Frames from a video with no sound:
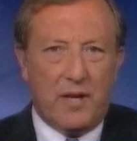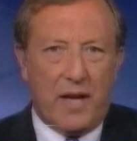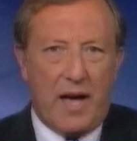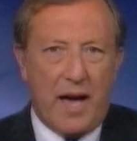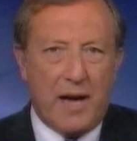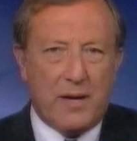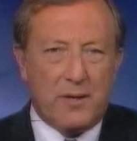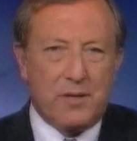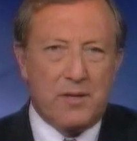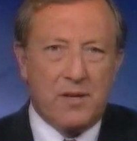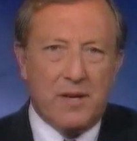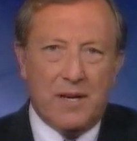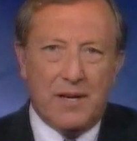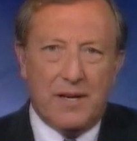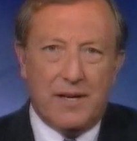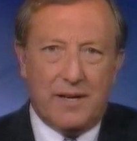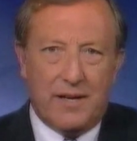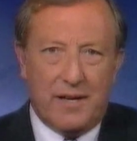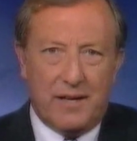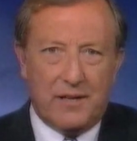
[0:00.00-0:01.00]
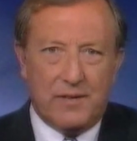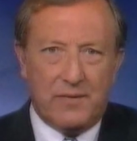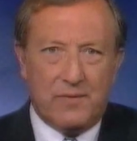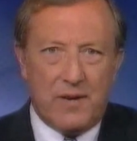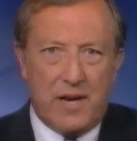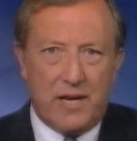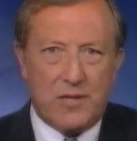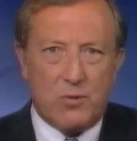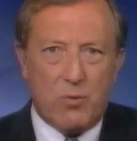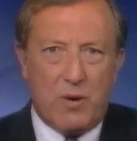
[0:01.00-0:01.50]
the axe ahead of
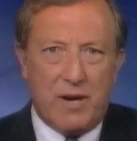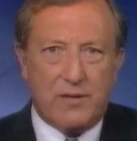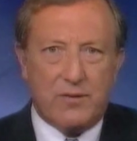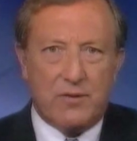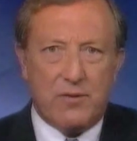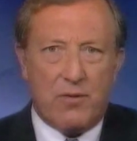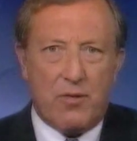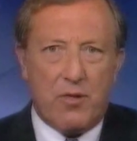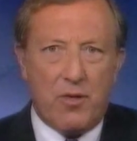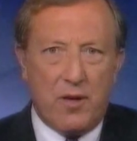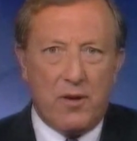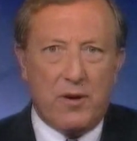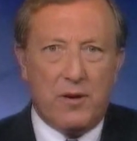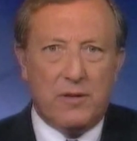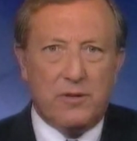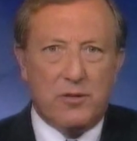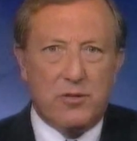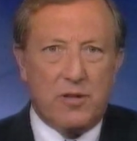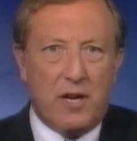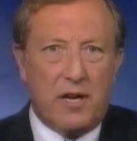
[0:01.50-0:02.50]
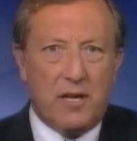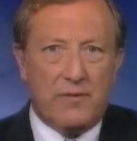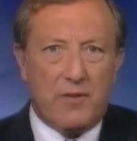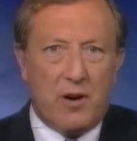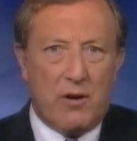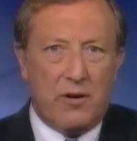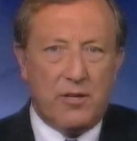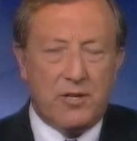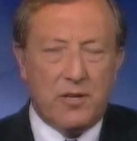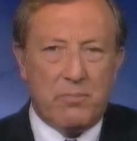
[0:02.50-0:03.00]
next week's third State of
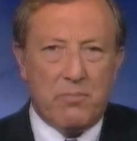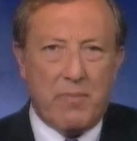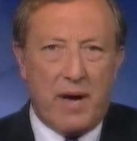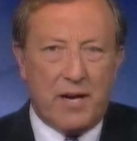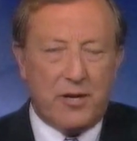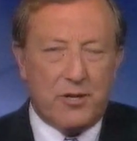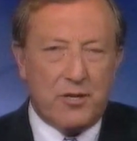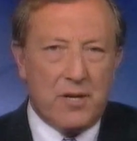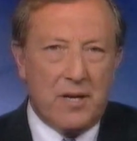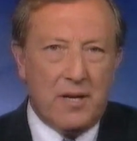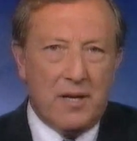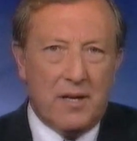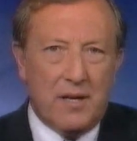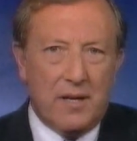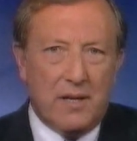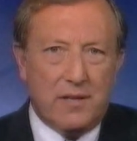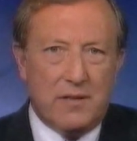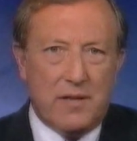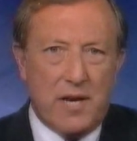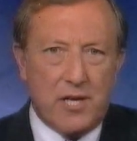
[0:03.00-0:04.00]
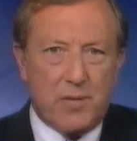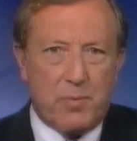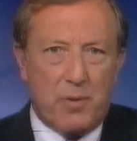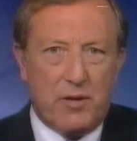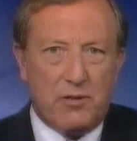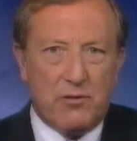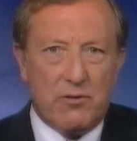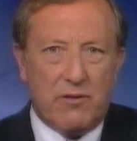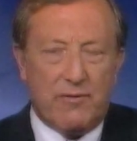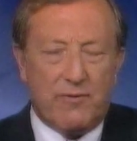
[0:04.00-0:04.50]
Origin match.
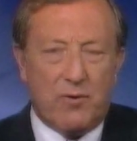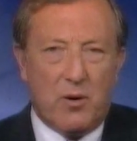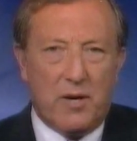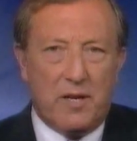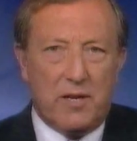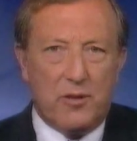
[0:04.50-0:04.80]
Desperate to avoid